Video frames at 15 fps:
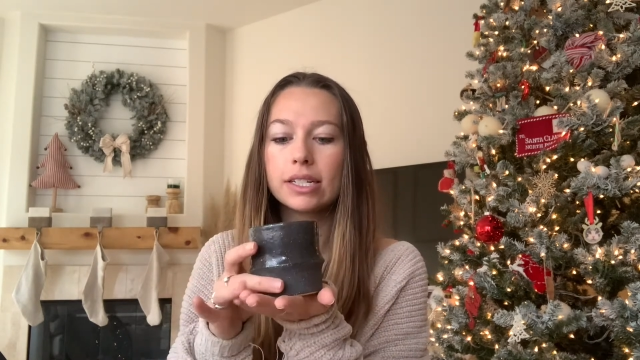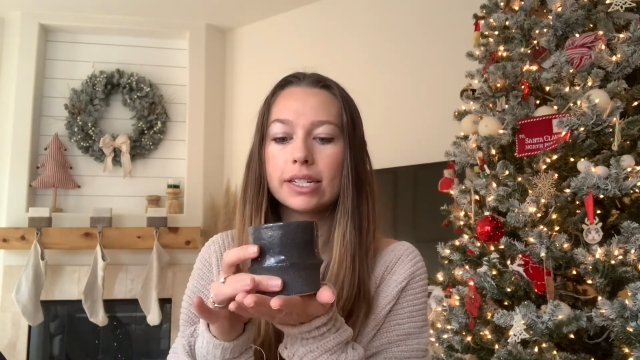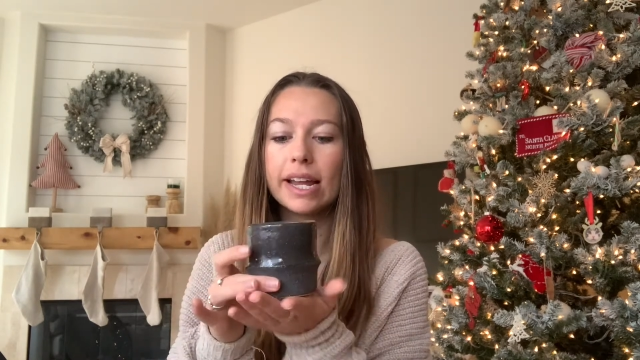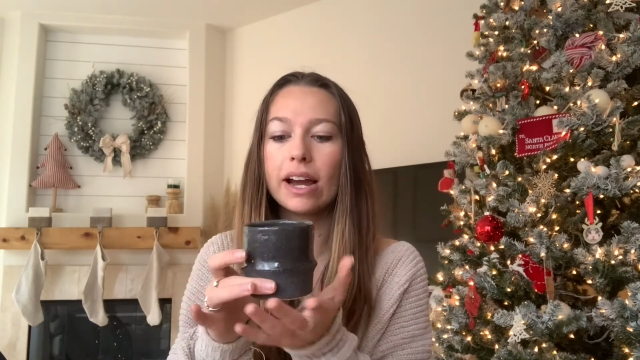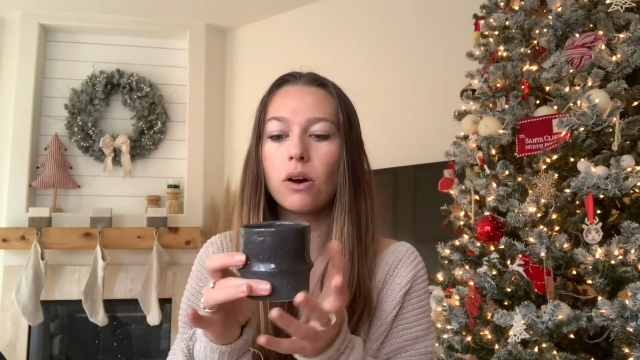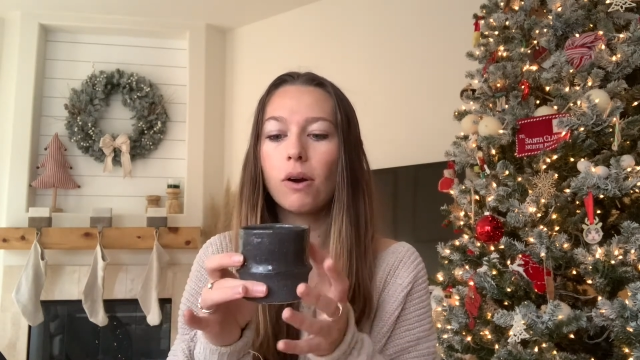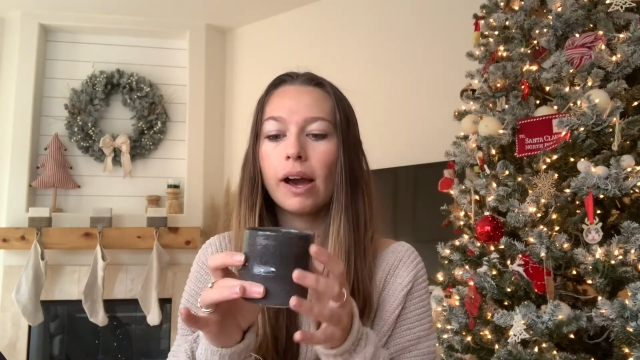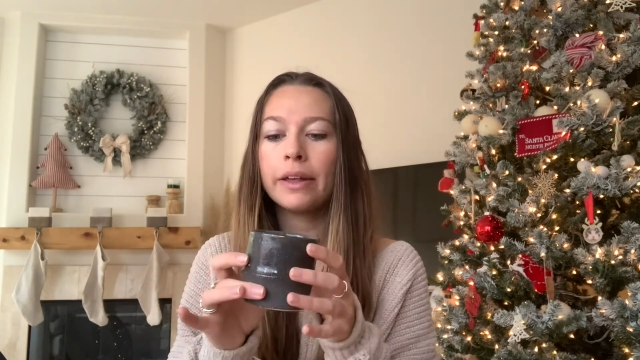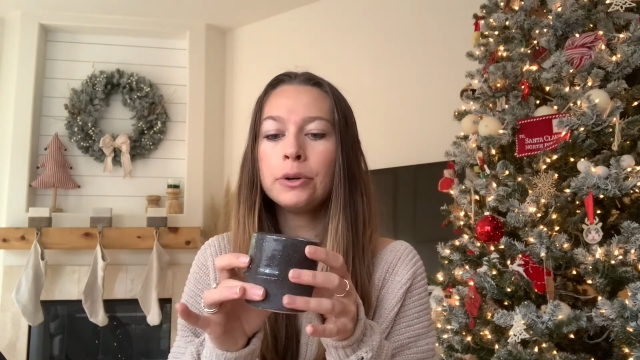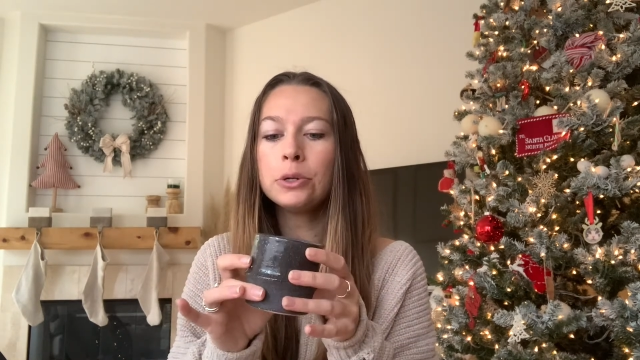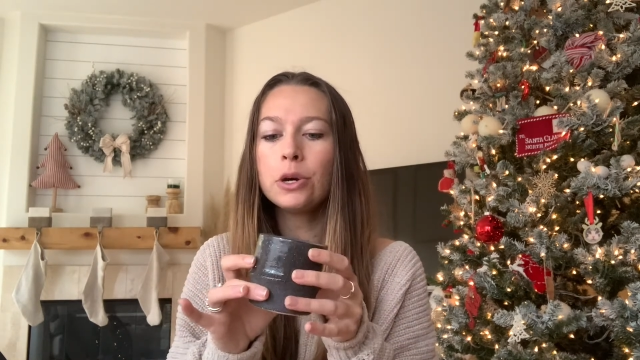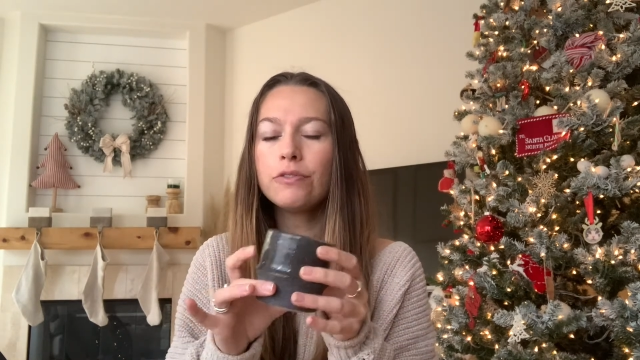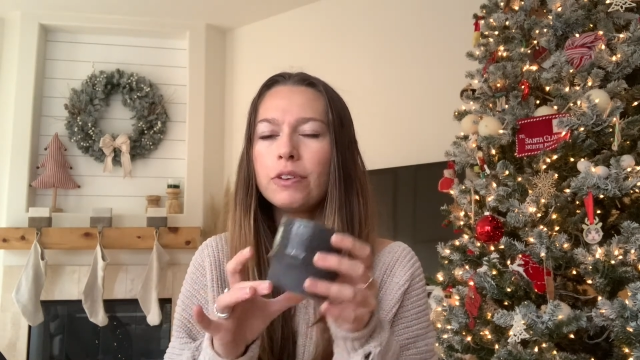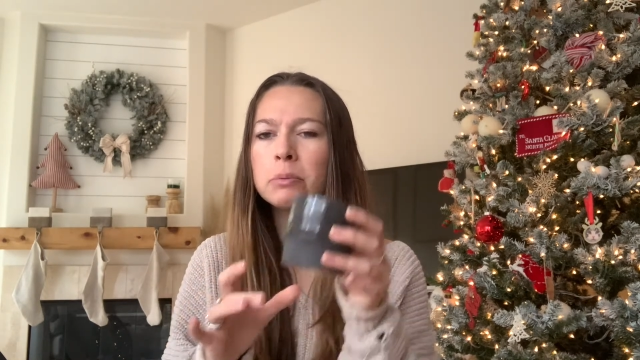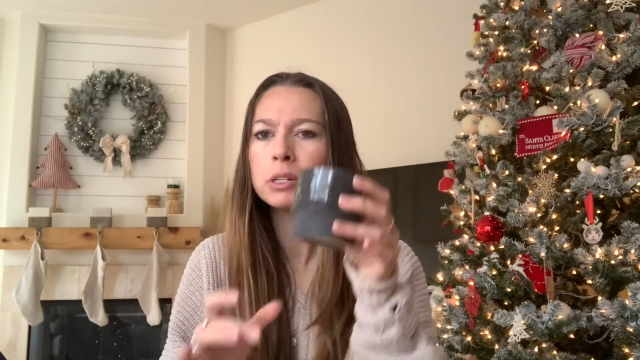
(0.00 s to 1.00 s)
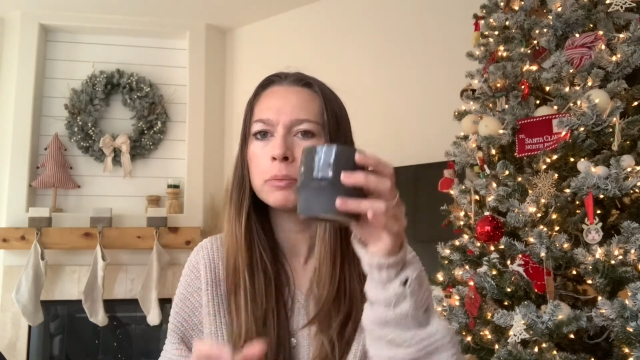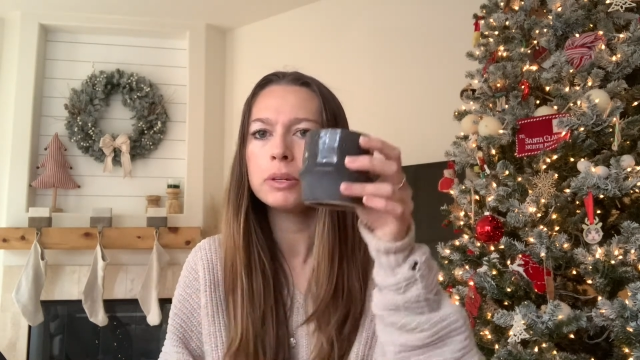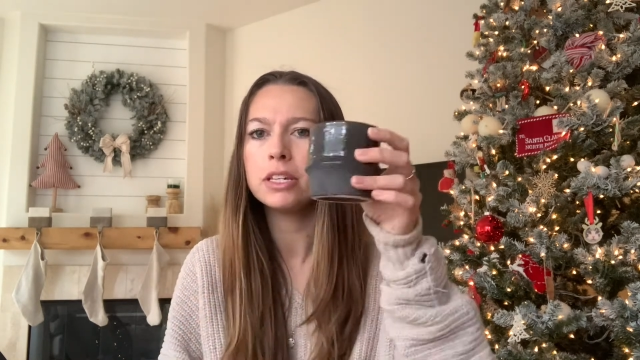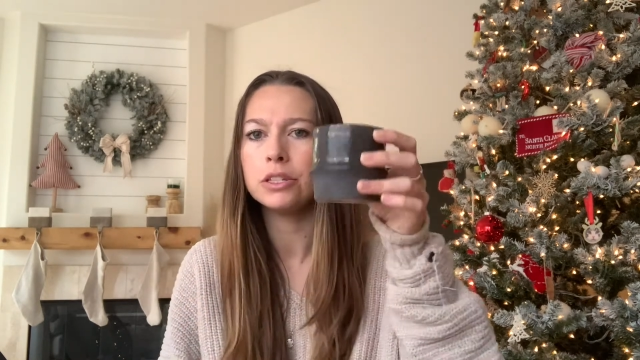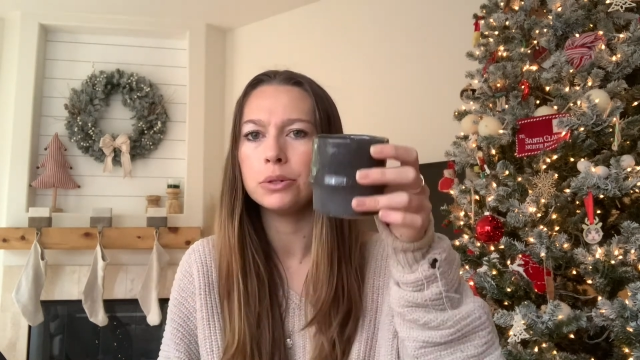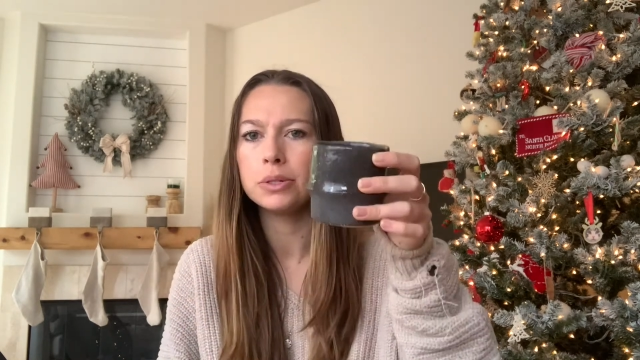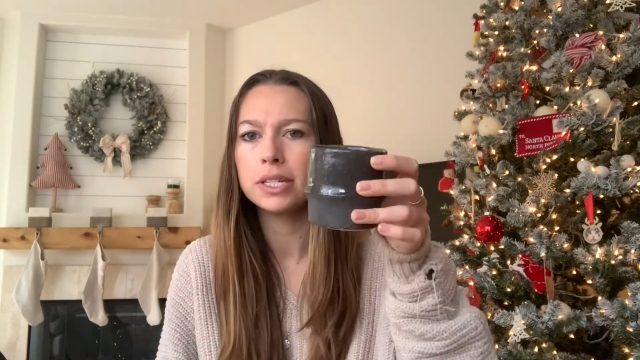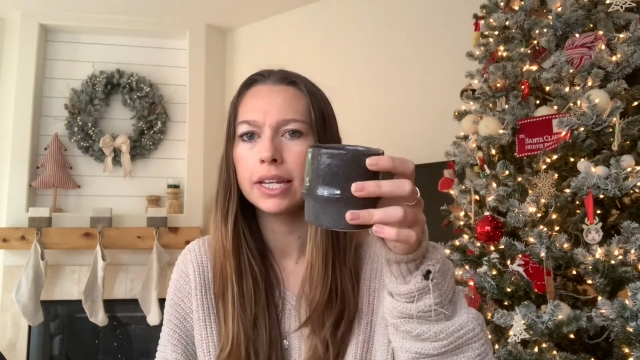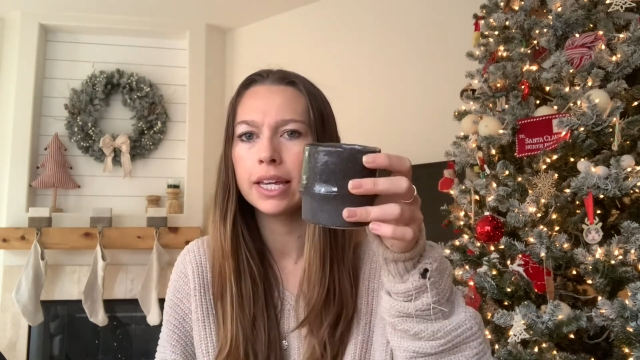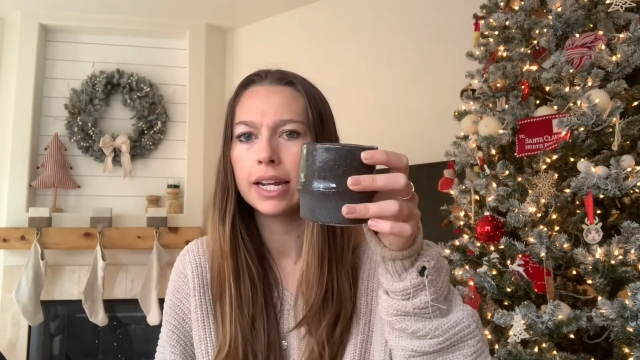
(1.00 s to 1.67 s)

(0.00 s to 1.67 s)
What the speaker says: Now, I don't know if I'm going to be using it